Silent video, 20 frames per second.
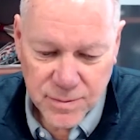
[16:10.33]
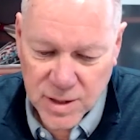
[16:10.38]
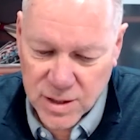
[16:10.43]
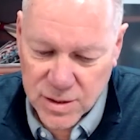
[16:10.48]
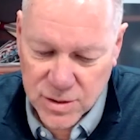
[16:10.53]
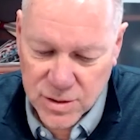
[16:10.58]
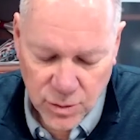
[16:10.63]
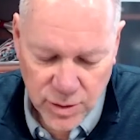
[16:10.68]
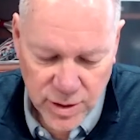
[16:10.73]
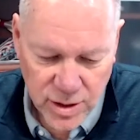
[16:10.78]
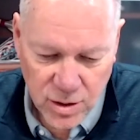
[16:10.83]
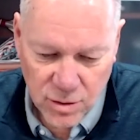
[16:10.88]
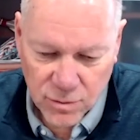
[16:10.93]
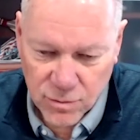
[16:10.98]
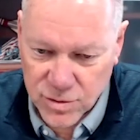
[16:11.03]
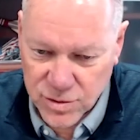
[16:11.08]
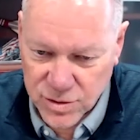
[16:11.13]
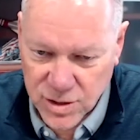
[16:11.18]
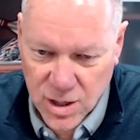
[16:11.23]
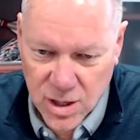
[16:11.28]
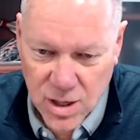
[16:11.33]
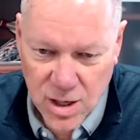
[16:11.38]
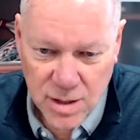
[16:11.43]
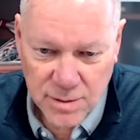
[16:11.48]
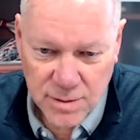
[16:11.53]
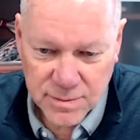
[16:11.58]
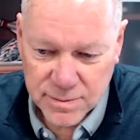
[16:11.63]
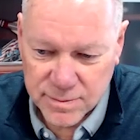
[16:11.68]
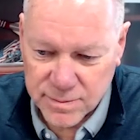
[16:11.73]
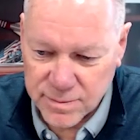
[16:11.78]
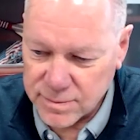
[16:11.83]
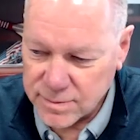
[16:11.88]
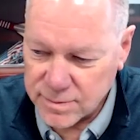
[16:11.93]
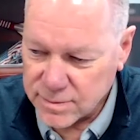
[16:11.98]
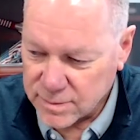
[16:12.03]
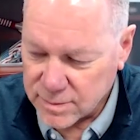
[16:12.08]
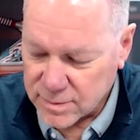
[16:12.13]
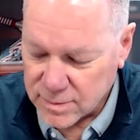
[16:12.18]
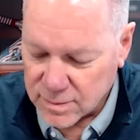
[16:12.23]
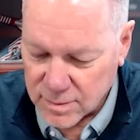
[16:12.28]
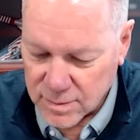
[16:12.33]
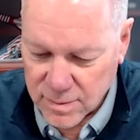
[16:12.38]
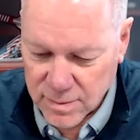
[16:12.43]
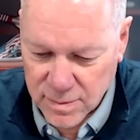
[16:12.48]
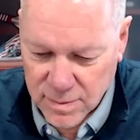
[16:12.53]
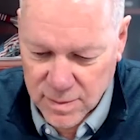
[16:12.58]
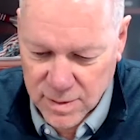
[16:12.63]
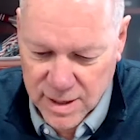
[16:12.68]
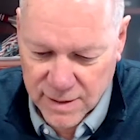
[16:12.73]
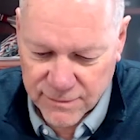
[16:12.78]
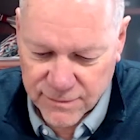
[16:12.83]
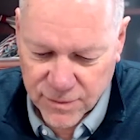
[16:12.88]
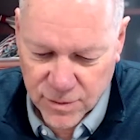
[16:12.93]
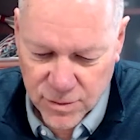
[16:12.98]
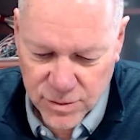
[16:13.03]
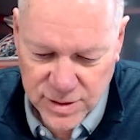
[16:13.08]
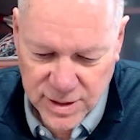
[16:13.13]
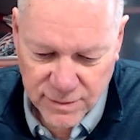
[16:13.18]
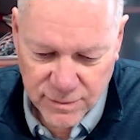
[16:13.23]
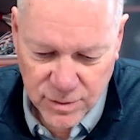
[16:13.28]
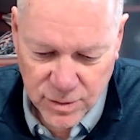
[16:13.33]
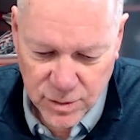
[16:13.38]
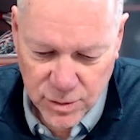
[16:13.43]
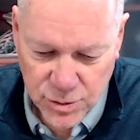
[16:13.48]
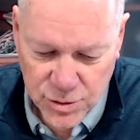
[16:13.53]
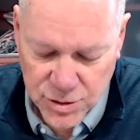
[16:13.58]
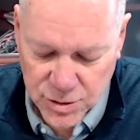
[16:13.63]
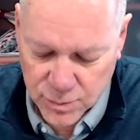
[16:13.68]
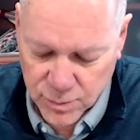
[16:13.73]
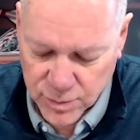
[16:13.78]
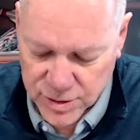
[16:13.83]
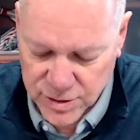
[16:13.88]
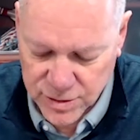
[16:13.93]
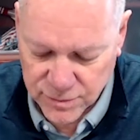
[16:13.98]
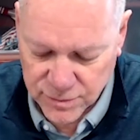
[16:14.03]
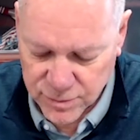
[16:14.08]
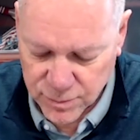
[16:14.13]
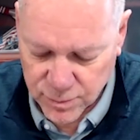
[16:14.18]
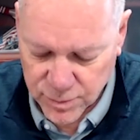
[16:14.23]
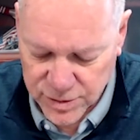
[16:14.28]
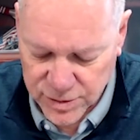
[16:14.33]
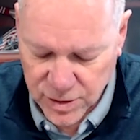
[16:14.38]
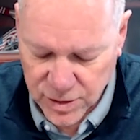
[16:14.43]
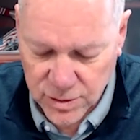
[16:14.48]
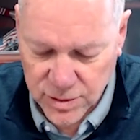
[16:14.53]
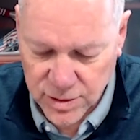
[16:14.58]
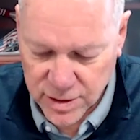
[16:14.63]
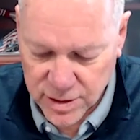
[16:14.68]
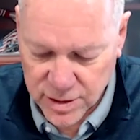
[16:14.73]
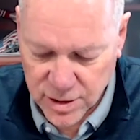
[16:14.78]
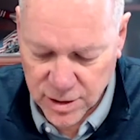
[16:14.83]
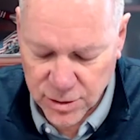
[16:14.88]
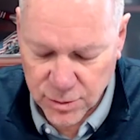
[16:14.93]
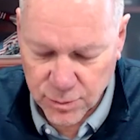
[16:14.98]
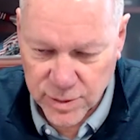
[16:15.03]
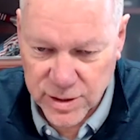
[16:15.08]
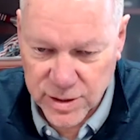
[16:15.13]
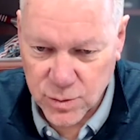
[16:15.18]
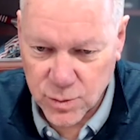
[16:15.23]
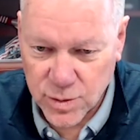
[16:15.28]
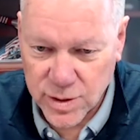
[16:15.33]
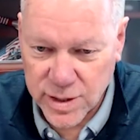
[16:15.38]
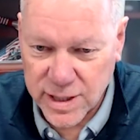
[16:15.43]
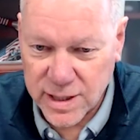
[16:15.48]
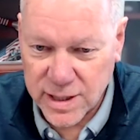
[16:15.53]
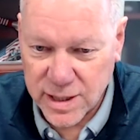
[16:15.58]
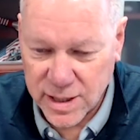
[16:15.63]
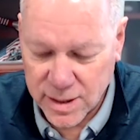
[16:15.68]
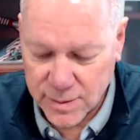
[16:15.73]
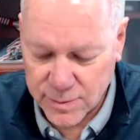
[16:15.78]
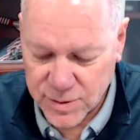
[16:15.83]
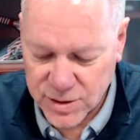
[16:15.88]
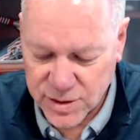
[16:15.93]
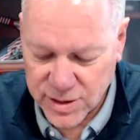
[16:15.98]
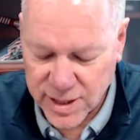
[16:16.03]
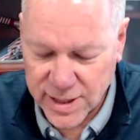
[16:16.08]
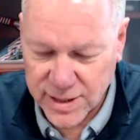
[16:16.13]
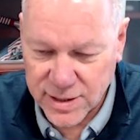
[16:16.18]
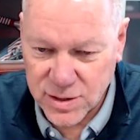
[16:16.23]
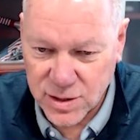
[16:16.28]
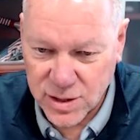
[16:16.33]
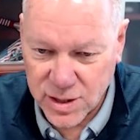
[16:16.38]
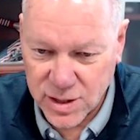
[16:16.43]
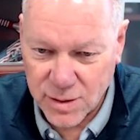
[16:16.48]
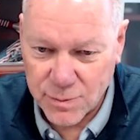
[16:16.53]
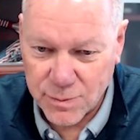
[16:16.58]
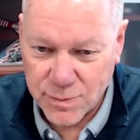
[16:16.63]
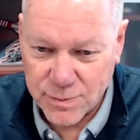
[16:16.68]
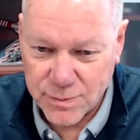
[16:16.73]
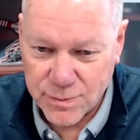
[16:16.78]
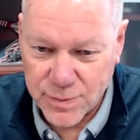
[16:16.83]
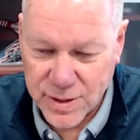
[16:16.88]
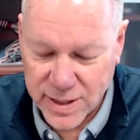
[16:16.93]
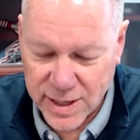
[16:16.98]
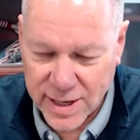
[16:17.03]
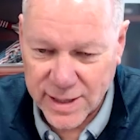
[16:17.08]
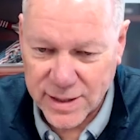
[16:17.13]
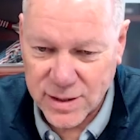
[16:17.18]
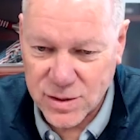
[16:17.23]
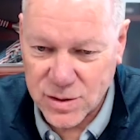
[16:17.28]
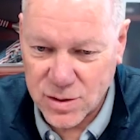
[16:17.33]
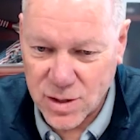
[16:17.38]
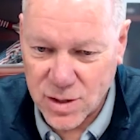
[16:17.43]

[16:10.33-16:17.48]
So he oversaw that first evolution, which resulted in the 320, the MCX, the MPX,